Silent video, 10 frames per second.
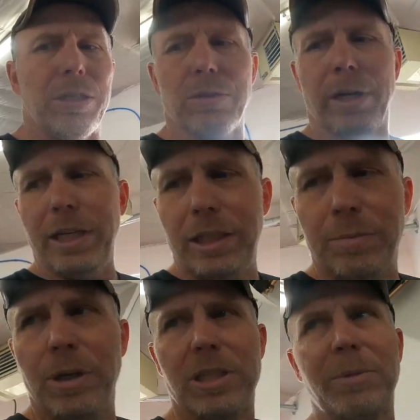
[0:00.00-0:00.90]
So I need
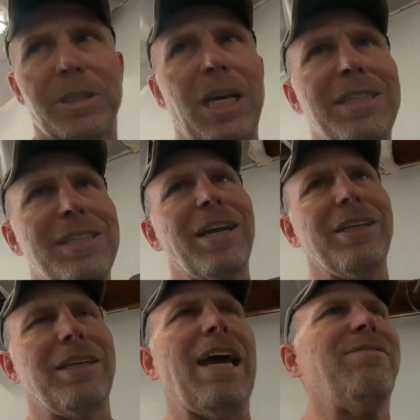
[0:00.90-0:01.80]
to put some exhaust on
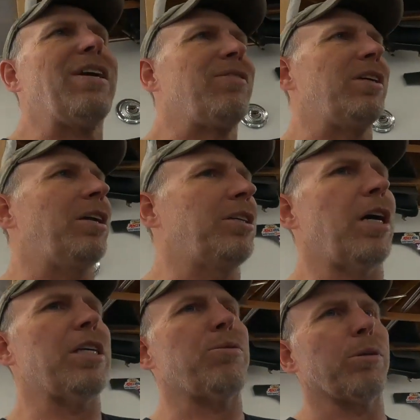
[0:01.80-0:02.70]
it. I've never done
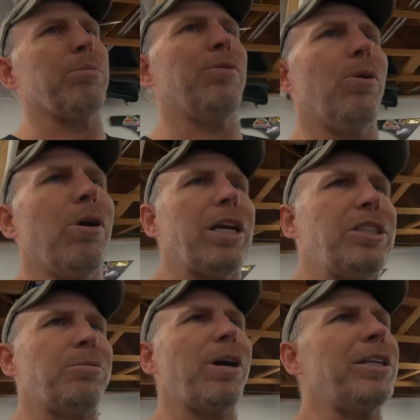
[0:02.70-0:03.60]
exhaust work before, and I
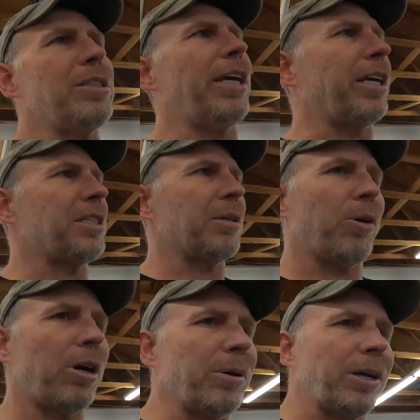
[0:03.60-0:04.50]
should probably just take it
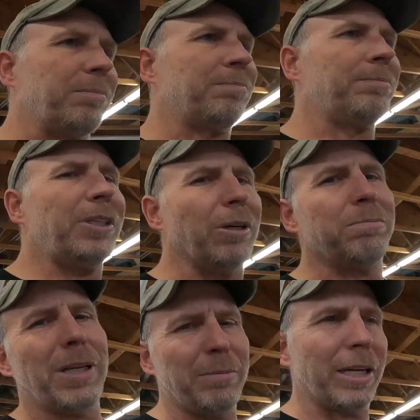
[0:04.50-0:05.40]
somewhere, but
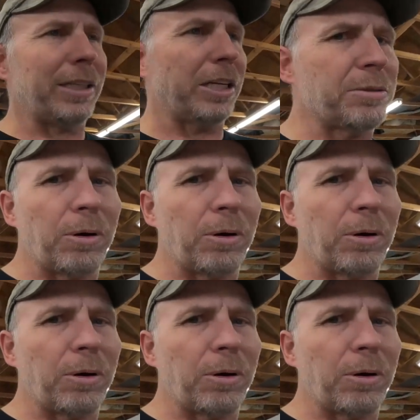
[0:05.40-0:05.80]
I'm not that